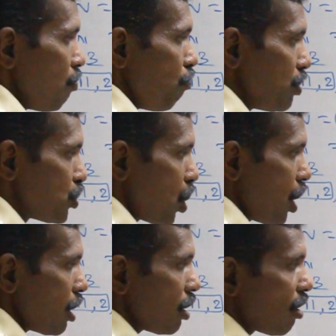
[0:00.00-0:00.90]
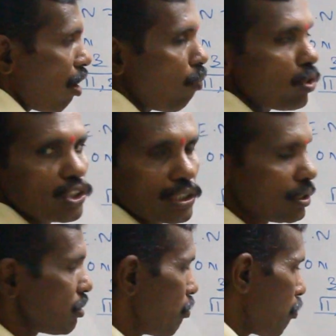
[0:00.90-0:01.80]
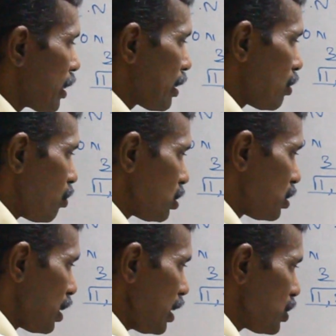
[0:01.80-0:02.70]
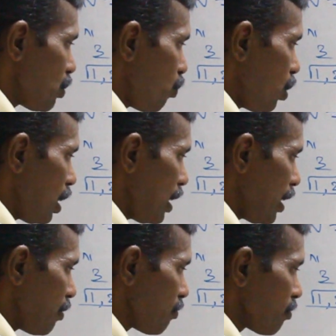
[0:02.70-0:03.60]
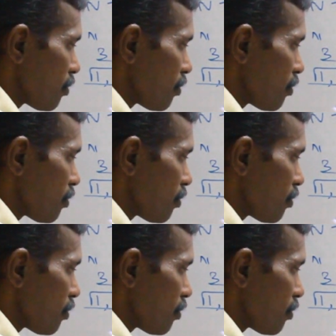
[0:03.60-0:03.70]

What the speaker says: which are composite, but 3 is the only